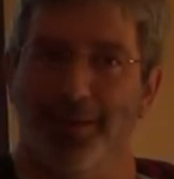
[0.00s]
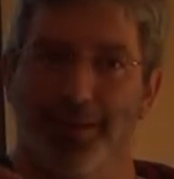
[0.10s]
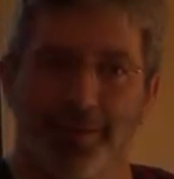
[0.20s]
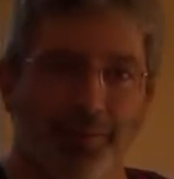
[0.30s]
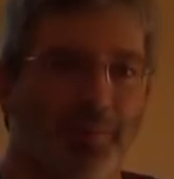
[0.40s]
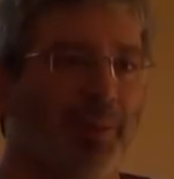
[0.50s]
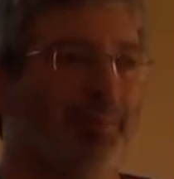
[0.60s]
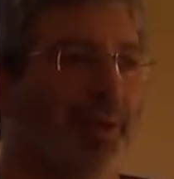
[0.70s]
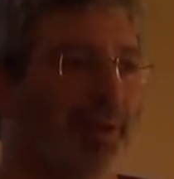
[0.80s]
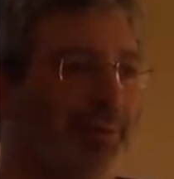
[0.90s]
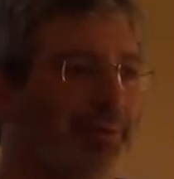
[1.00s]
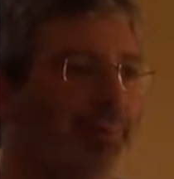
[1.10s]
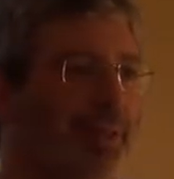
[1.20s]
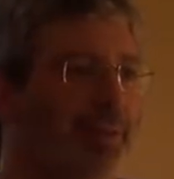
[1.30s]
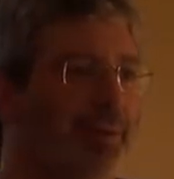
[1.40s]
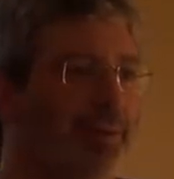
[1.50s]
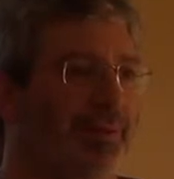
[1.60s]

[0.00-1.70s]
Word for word: element by element.